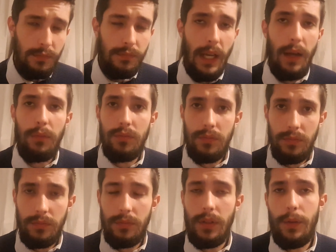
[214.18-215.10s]
Now,
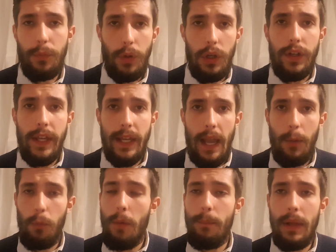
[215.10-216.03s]
if we're looking
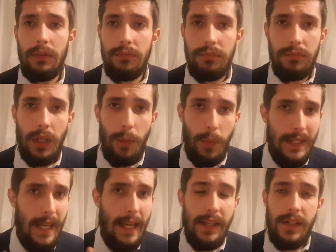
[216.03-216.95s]
at one mil and we're
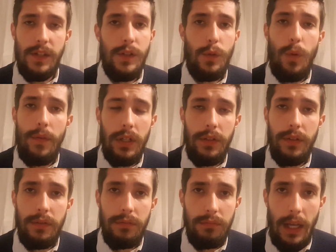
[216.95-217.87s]
saying it's as
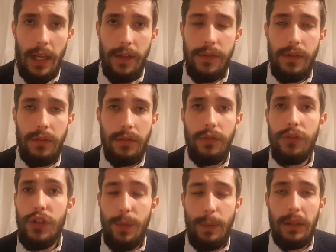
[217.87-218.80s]
equivalent as
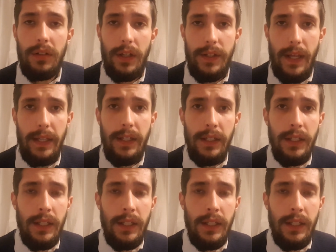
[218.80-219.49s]
two mil a day,